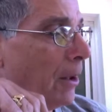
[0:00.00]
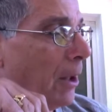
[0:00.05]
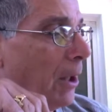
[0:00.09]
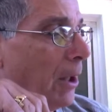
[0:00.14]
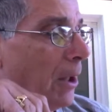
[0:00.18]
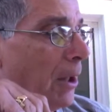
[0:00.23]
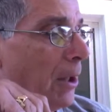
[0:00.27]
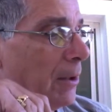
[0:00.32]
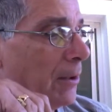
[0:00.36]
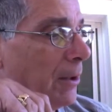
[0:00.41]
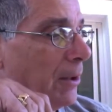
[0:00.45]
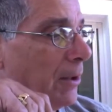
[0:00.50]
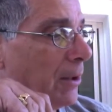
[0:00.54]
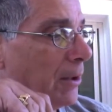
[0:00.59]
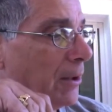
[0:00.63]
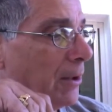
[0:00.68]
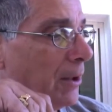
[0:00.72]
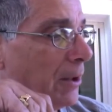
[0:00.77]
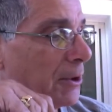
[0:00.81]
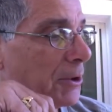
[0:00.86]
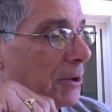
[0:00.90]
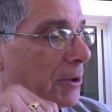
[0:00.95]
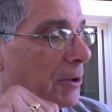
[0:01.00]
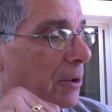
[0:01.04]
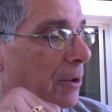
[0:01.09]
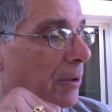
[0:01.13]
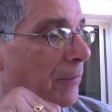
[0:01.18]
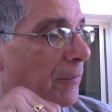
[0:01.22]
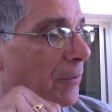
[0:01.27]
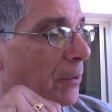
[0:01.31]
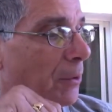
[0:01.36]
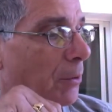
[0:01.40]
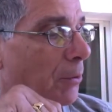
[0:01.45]
In addition,
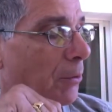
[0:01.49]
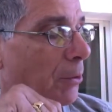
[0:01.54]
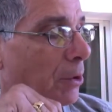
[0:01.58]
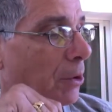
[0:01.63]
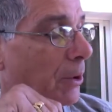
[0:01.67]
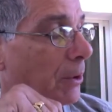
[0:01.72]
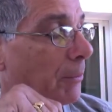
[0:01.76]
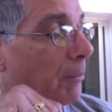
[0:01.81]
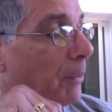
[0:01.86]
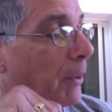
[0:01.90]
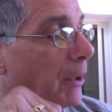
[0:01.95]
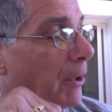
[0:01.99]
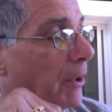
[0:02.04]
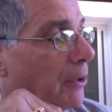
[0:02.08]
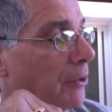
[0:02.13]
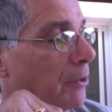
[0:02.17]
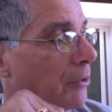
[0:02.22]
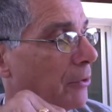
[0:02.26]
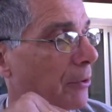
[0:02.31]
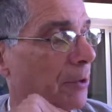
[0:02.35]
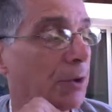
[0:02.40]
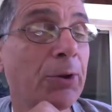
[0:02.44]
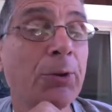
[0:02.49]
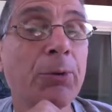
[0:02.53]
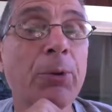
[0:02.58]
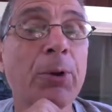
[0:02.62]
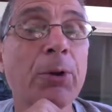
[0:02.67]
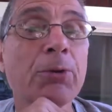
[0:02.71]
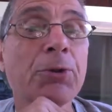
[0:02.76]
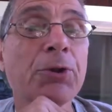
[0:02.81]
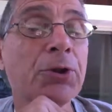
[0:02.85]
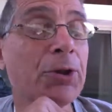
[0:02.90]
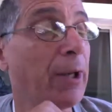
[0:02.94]
if you look at page
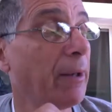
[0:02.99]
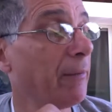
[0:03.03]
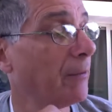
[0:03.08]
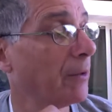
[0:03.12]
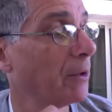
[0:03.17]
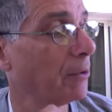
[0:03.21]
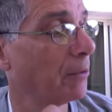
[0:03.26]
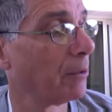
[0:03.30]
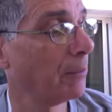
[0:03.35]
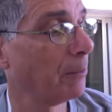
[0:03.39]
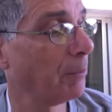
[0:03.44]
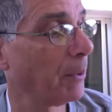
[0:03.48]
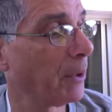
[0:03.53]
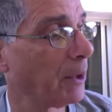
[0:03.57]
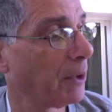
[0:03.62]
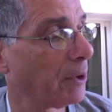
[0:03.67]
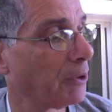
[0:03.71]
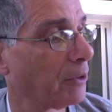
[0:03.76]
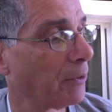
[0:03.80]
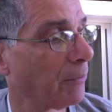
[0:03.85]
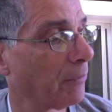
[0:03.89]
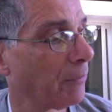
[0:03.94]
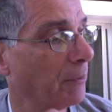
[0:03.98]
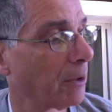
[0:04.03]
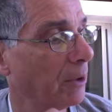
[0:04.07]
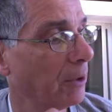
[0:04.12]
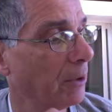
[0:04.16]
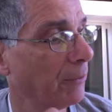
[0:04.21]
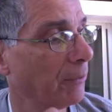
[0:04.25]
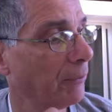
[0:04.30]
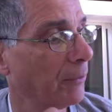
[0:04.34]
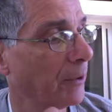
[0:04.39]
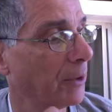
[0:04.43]
207 on
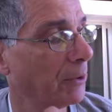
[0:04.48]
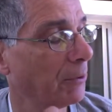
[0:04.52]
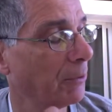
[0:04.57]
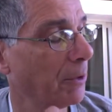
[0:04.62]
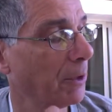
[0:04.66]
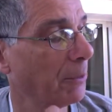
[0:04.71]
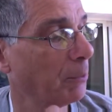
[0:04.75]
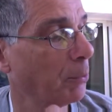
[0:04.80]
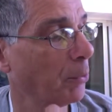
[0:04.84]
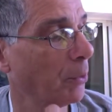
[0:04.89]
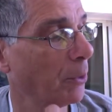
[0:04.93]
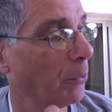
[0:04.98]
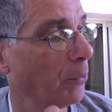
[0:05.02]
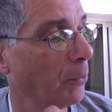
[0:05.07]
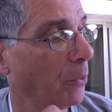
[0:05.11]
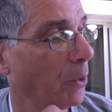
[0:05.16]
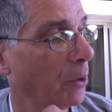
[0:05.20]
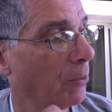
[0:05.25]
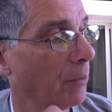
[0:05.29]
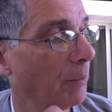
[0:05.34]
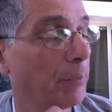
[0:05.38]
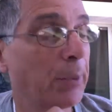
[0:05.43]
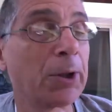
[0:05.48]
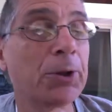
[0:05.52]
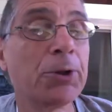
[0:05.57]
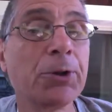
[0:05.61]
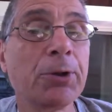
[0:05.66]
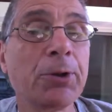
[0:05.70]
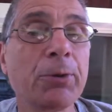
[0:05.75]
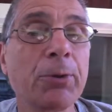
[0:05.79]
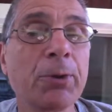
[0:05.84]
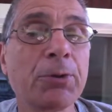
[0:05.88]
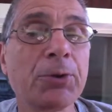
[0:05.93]
figure 8.1 on
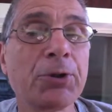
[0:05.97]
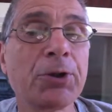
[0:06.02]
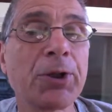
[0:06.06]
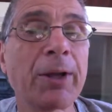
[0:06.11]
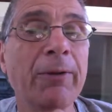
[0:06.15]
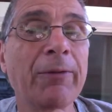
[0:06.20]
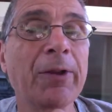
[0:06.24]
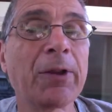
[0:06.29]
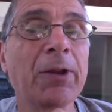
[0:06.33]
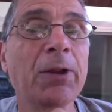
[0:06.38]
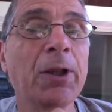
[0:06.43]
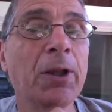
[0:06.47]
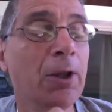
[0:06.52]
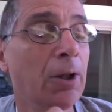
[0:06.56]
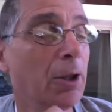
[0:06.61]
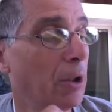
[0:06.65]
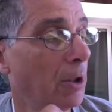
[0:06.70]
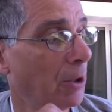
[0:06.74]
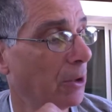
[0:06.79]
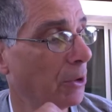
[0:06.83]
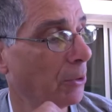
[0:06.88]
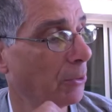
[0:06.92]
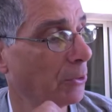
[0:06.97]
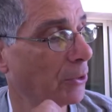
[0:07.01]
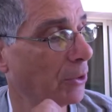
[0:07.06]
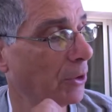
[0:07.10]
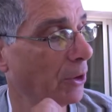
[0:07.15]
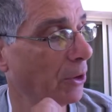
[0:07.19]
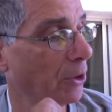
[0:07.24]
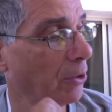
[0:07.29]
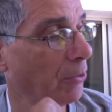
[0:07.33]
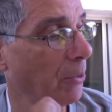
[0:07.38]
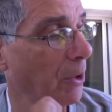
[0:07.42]
page 207, you'll
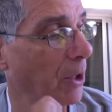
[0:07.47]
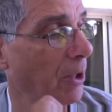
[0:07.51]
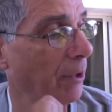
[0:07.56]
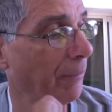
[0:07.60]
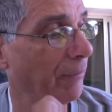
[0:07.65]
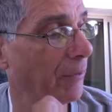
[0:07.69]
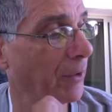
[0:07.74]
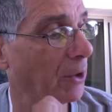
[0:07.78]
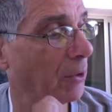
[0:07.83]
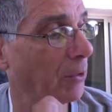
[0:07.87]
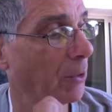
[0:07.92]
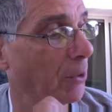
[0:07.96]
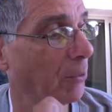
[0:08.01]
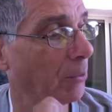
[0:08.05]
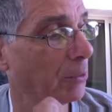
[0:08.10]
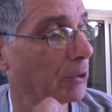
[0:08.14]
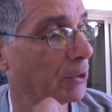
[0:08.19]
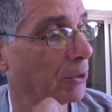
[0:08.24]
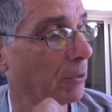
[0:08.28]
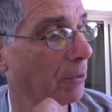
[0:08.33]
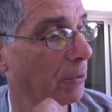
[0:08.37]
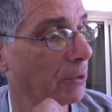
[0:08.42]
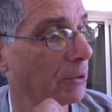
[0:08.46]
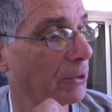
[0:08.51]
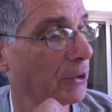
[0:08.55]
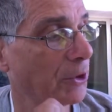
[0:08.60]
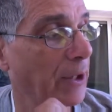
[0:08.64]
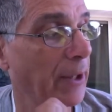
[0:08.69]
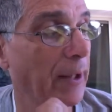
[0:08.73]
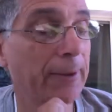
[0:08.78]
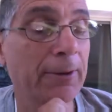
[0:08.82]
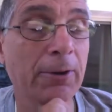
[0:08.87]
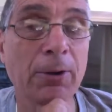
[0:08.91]
see a graphic, or what's called a
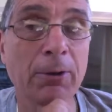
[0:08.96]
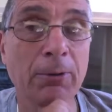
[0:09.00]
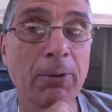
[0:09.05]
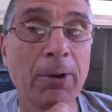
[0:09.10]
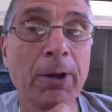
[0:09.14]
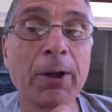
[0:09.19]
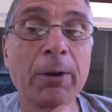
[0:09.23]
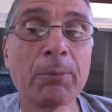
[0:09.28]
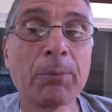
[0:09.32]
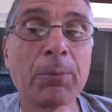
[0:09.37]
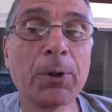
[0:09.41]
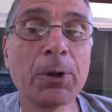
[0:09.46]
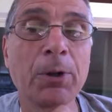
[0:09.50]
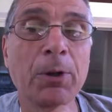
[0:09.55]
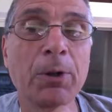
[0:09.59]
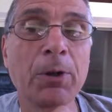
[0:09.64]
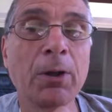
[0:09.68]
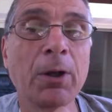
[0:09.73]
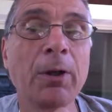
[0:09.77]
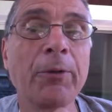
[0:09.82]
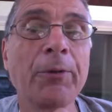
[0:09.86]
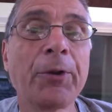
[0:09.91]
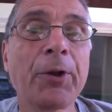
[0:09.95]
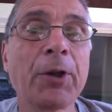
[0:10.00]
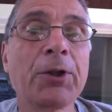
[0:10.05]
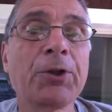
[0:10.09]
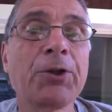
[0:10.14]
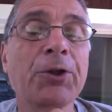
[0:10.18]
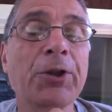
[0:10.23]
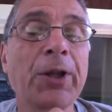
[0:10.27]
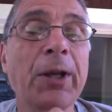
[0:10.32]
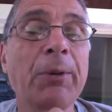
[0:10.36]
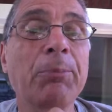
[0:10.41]
scattergram, of
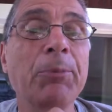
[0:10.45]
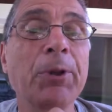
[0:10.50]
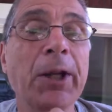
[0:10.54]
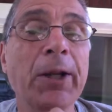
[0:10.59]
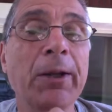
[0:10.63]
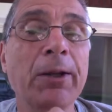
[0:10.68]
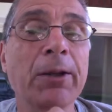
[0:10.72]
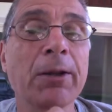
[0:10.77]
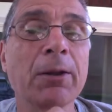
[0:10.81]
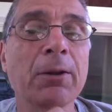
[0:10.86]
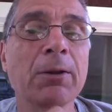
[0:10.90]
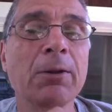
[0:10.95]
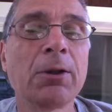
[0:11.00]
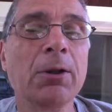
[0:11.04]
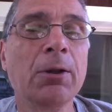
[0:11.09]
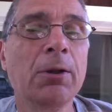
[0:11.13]
that same data.